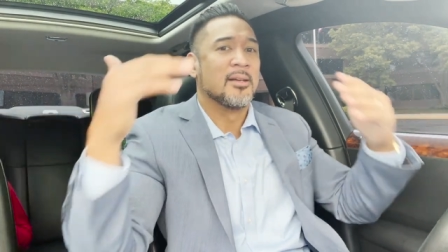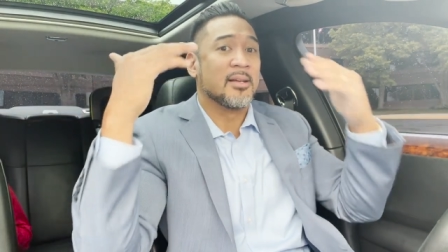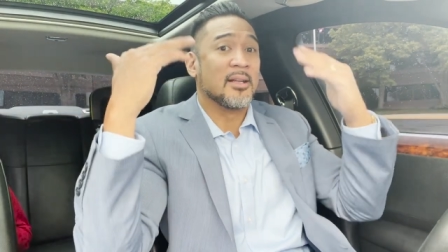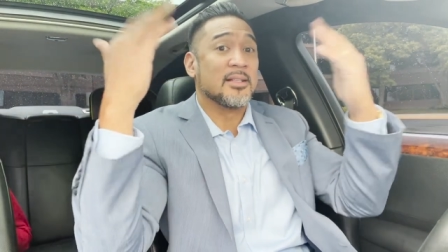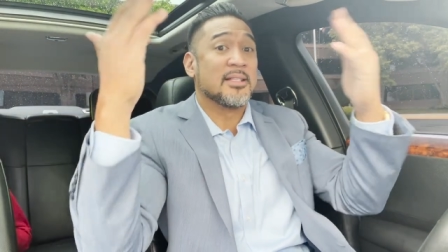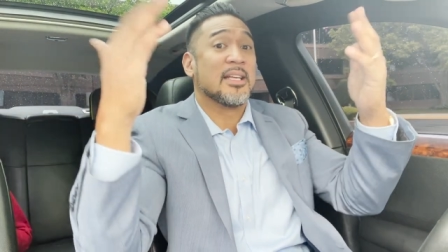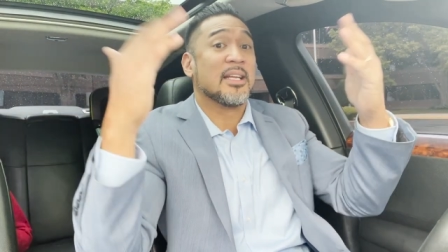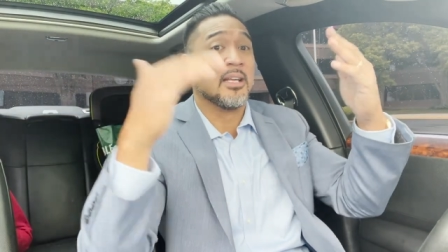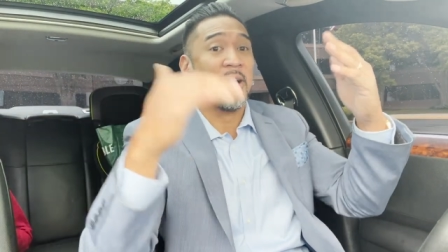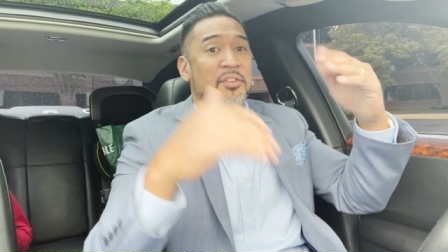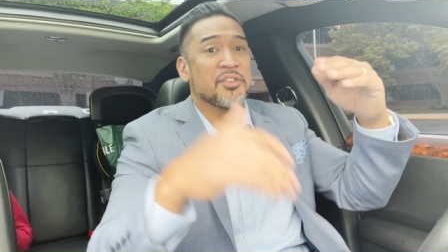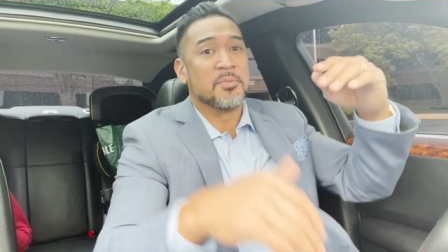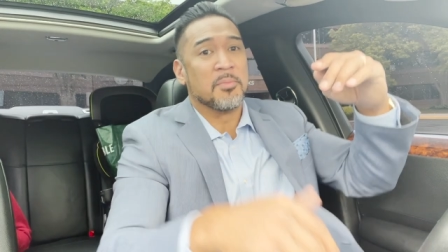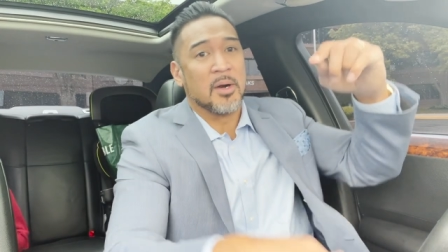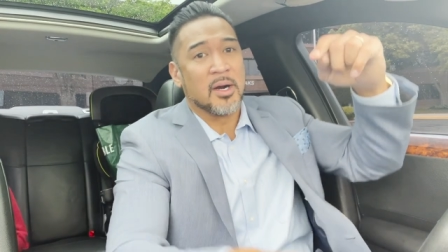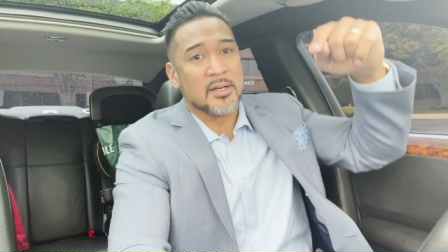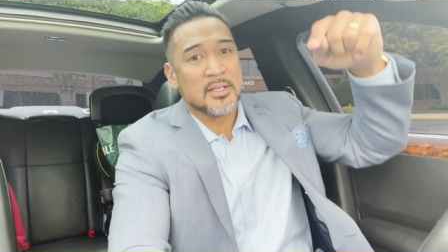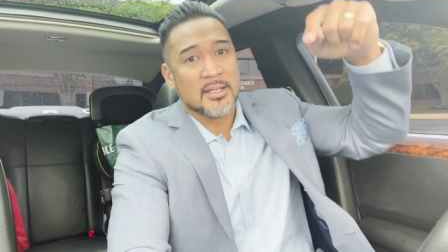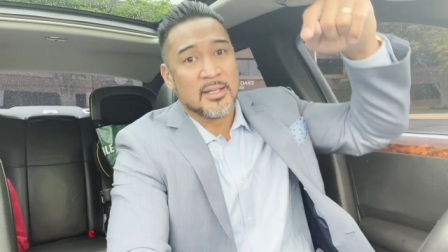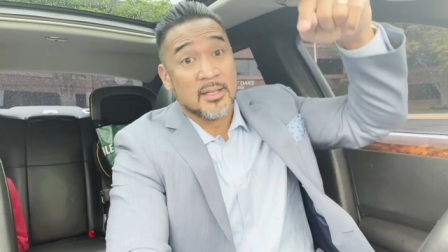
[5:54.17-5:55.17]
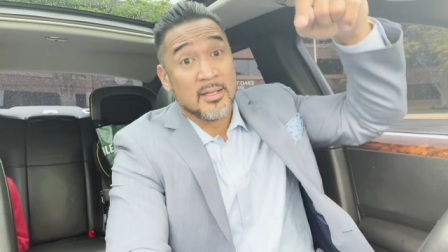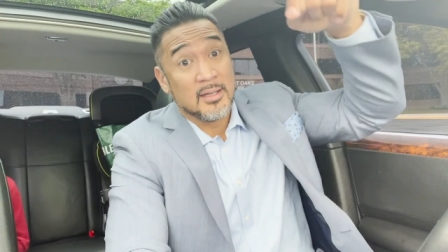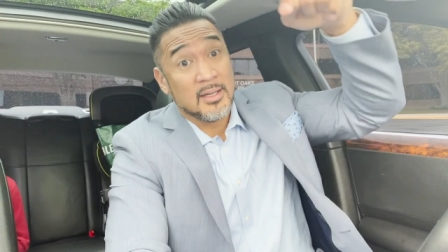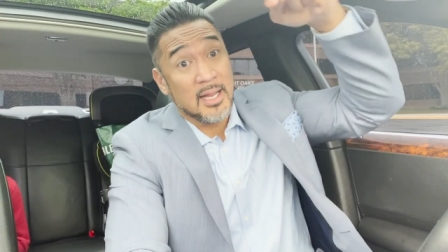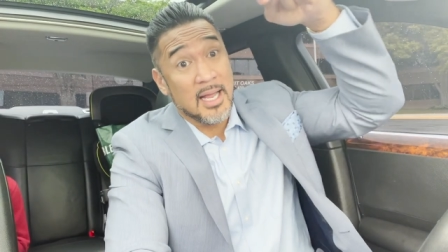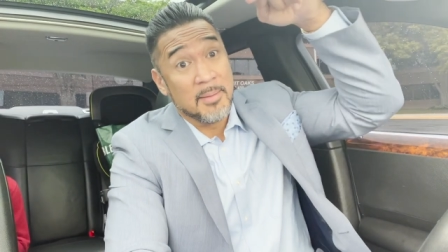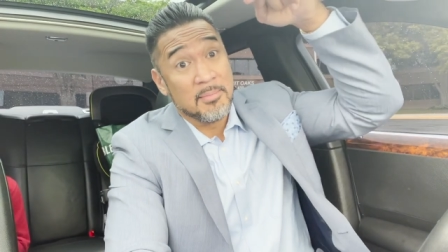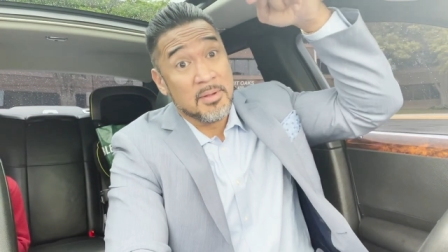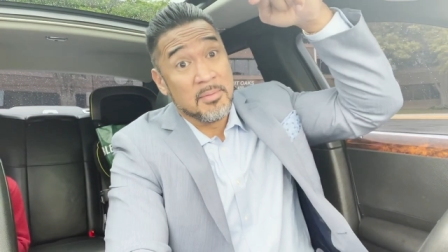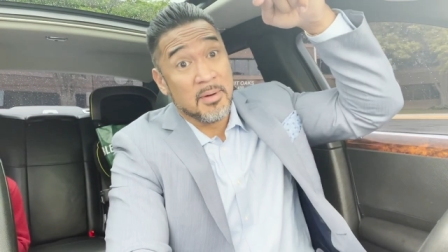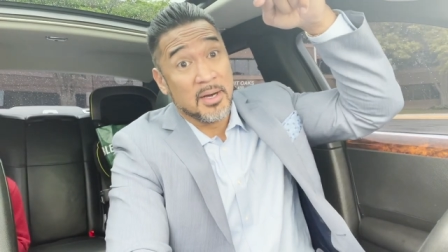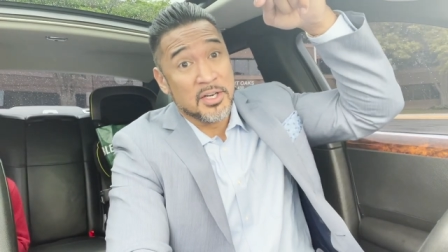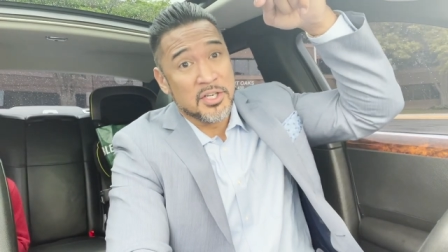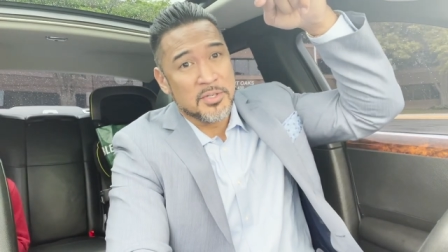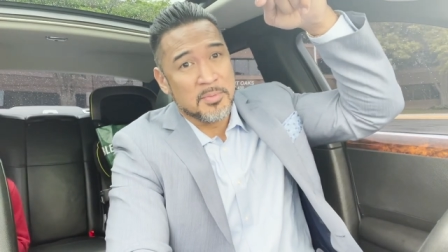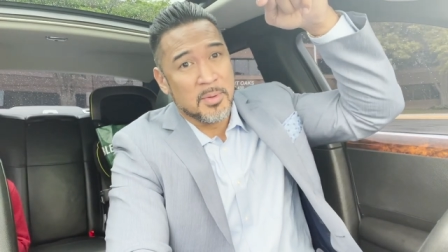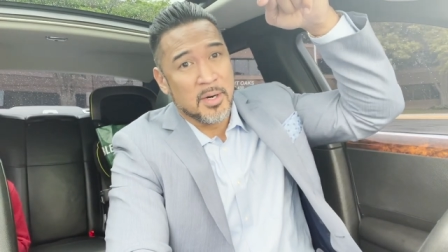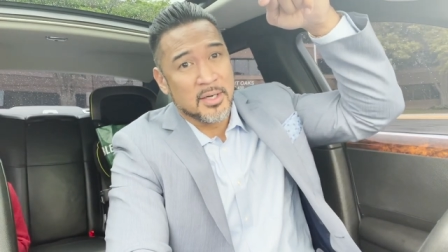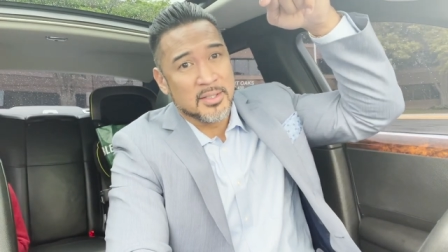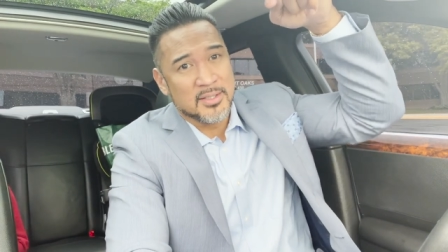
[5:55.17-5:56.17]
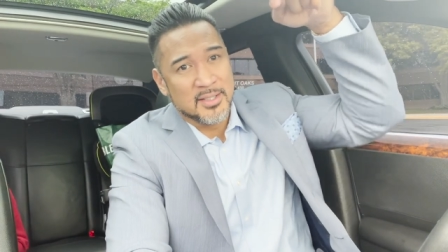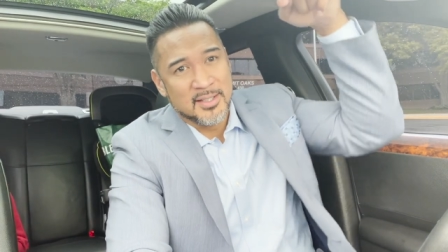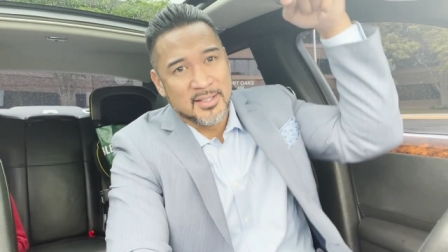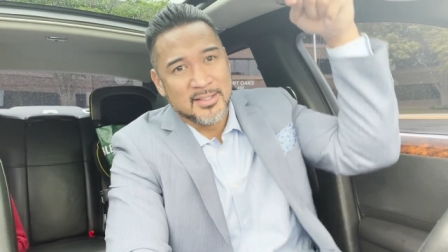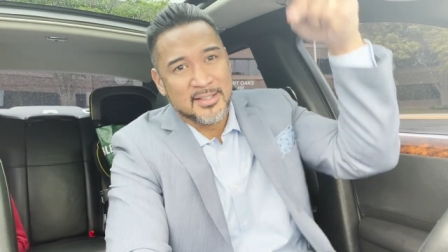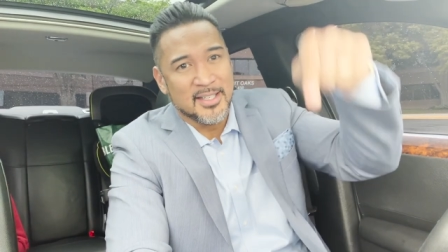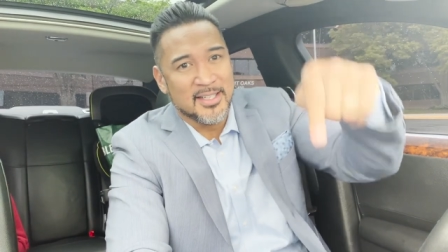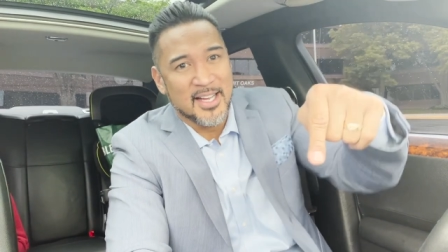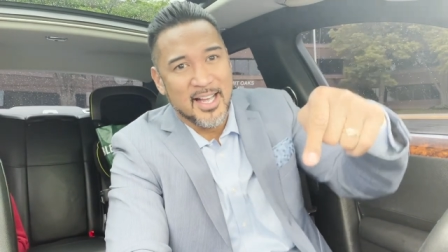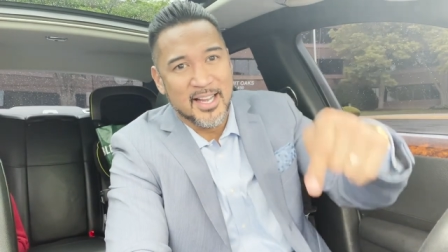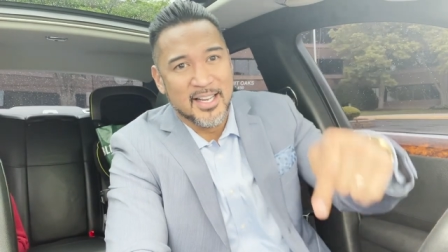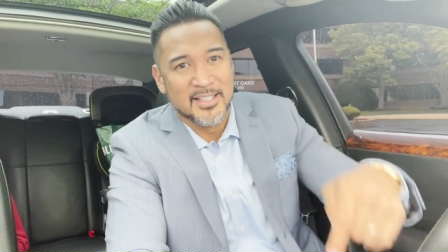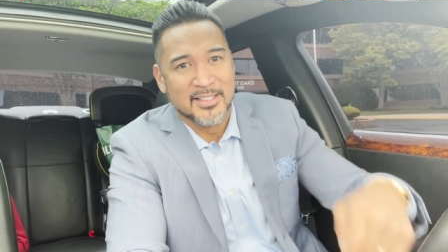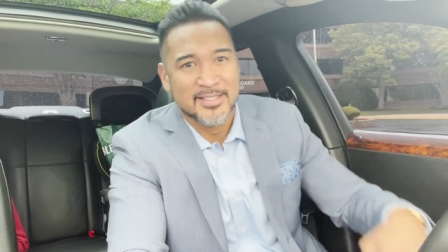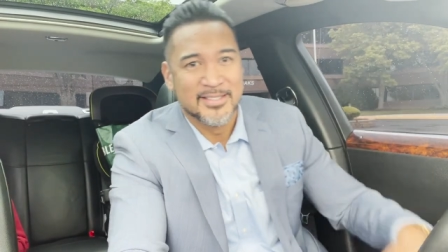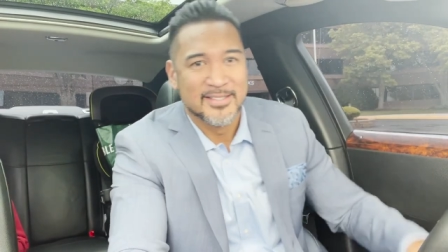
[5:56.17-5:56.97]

continue love smart, and be money smart today.